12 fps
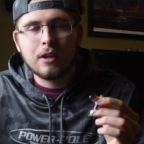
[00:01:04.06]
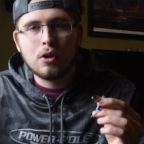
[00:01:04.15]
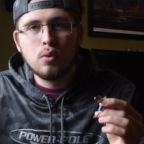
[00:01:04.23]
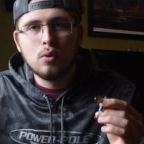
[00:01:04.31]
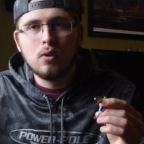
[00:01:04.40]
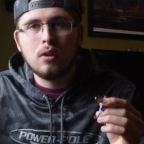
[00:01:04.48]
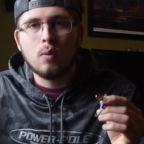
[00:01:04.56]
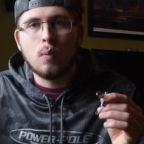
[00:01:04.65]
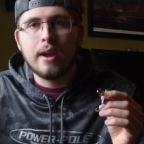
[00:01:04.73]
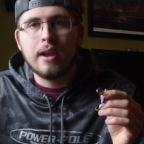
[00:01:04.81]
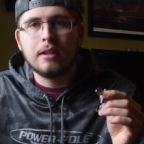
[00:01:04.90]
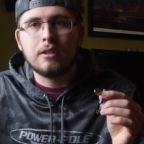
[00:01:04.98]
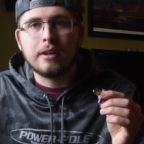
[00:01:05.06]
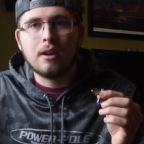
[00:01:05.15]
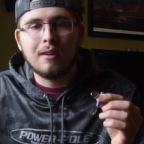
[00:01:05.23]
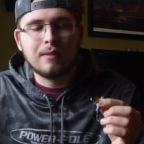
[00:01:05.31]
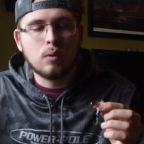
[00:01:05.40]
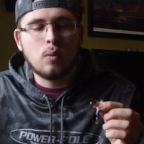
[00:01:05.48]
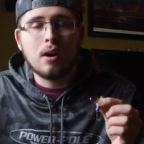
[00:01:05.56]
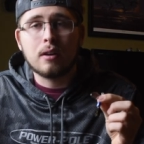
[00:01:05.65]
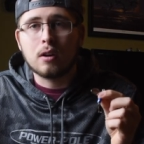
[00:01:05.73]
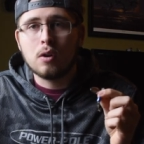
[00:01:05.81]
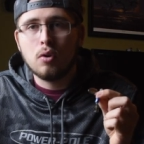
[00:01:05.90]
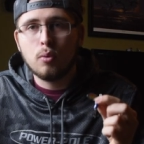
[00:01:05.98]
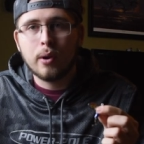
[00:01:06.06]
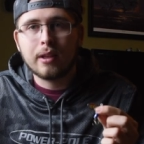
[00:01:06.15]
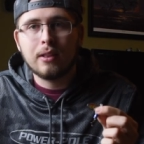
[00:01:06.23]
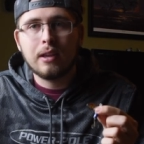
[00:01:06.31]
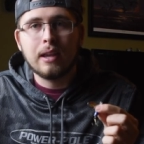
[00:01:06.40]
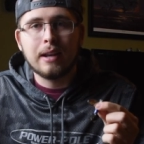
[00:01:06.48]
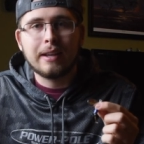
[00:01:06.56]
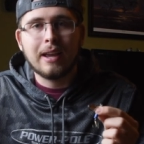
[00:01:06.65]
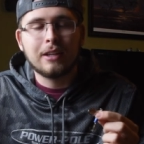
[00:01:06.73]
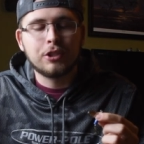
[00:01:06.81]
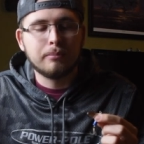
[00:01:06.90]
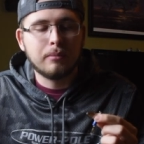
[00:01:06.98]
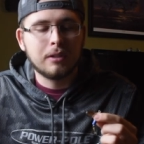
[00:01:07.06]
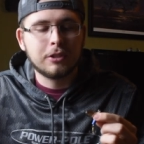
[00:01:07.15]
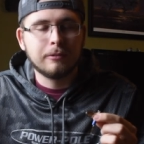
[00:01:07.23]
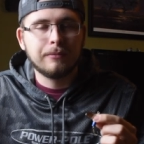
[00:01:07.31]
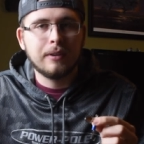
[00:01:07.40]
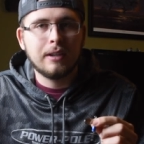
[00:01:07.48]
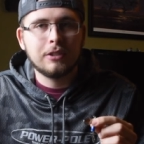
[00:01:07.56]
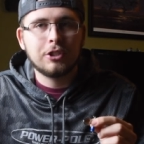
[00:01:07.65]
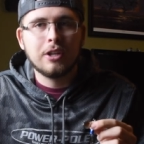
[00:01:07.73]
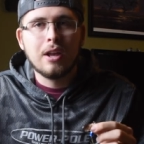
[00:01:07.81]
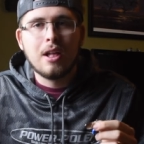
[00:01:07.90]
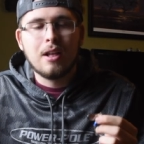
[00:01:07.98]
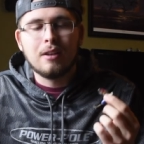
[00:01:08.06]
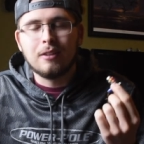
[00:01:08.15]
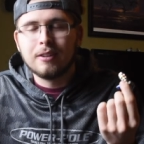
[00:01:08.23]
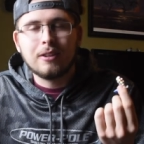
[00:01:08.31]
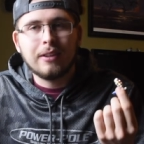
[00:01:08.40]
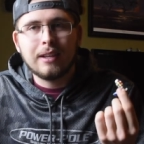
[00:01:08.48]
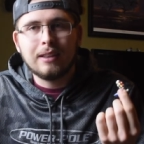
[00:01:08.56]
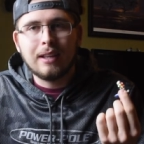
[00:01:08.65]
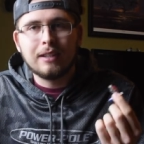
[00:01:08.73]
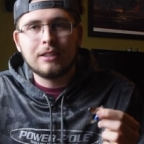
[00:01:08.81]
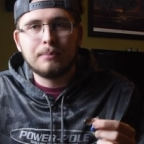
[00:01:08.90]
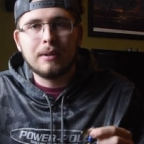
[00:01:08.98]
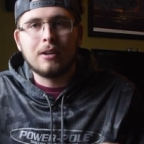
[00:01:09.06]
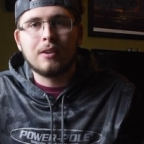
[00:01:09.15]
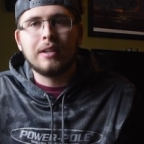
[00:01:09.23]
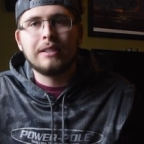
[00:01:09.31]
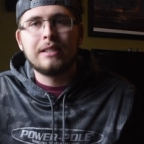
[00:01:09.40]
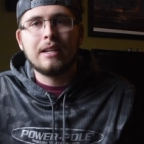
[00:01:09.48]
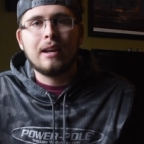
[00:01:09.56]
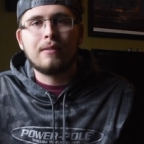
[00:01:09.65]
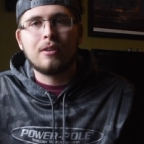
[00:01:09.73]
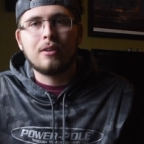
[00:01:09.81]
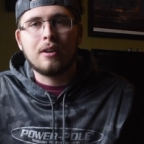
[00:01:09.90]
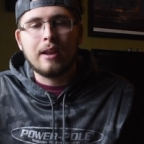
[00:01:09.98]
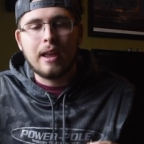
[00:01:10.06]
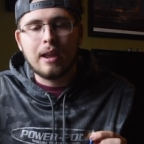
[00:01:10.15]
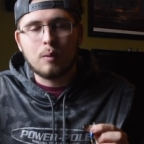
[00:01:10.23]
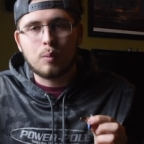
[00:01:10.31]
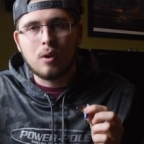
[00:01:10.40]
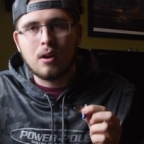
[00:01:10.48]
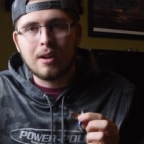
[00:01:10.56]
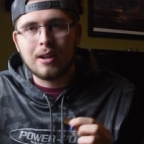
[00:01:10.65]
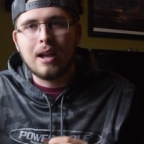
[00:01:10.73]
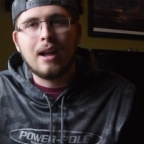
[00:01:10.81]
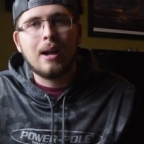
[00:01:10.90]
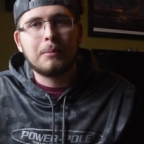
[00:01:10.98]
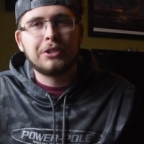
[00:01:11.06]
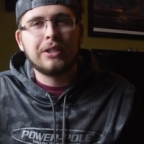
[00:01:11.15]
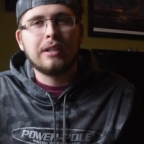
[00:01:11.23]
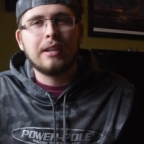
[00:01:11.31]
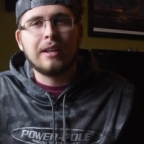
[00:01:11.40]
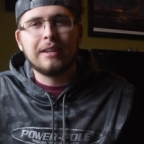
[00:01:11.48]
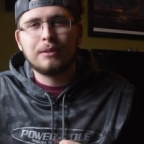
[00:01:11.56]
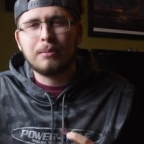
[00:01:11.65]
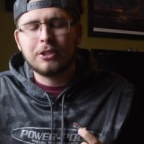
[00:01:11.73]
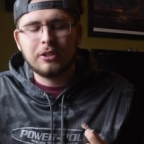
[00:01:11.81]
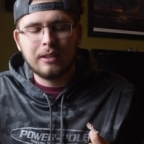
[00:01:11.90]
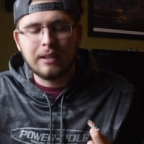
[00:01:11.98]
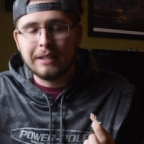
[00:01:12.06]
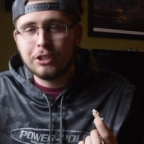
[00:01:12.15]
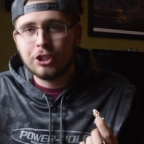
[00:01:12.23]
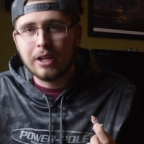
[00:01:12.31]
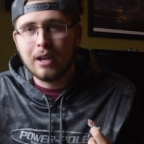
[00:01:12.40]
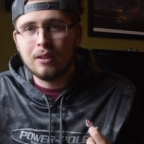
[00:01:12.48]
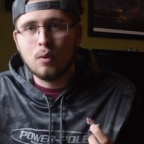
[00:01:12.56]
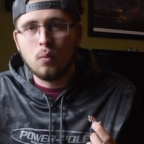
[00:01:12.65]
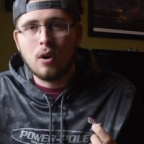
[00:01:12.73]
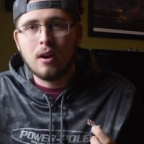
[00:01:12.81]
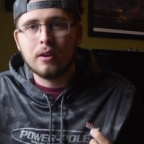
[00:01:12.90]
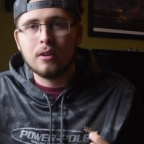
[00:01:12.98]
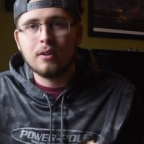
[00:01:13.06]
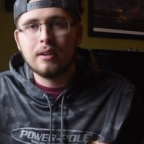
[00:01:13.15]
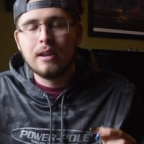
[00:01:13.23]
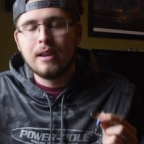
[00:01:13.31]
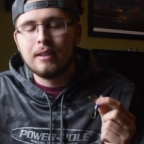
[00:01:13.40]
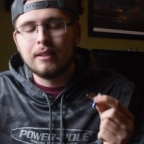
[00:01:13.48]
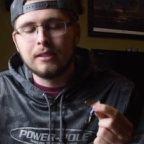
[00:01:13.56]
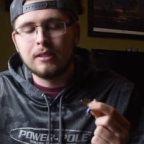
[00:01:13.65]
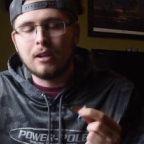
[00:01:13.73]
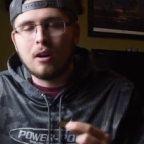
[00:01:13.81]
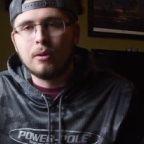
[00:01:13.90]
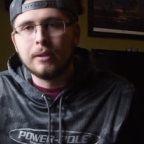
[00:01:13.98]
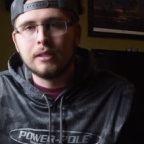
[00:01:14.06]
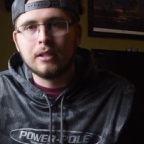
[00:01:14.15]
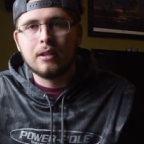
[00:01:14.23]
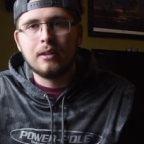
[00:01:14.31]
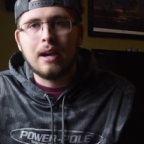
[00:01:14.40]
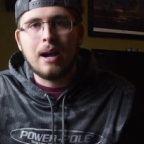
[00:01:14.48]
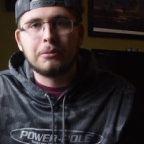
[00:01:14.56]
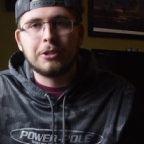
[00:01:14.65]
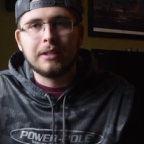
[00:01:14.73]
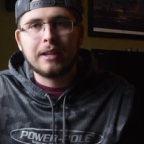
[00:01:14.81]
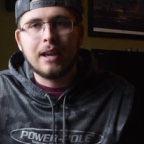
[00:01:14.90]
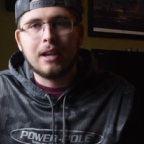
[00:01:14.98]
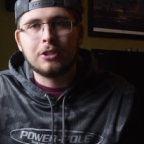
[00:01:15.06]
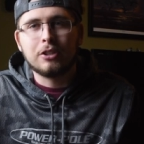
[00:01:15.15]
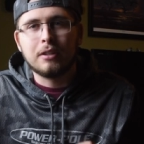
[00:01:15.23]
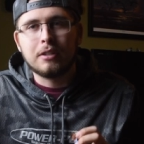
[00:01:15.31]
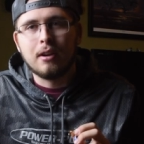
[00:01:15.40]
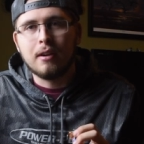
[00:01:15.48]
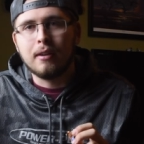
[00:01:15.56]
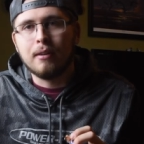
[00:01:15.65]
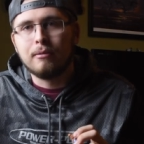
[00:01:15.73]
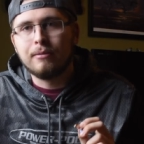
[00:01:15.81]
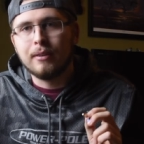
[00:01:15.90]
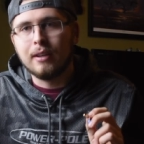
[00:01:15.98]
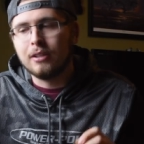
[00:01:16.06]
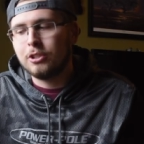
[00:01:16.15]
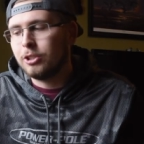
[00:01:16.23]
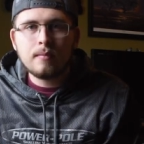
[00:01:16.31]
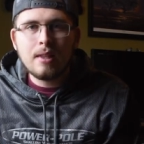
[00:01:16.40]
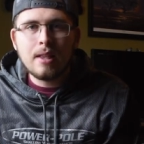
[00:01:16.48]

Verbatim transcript: a cool way to cover water quickly and catch a bunch of fish. A little inline spinner is never a wrong option, and especially in like shallow water, this is always a good option to catch a ton of fish.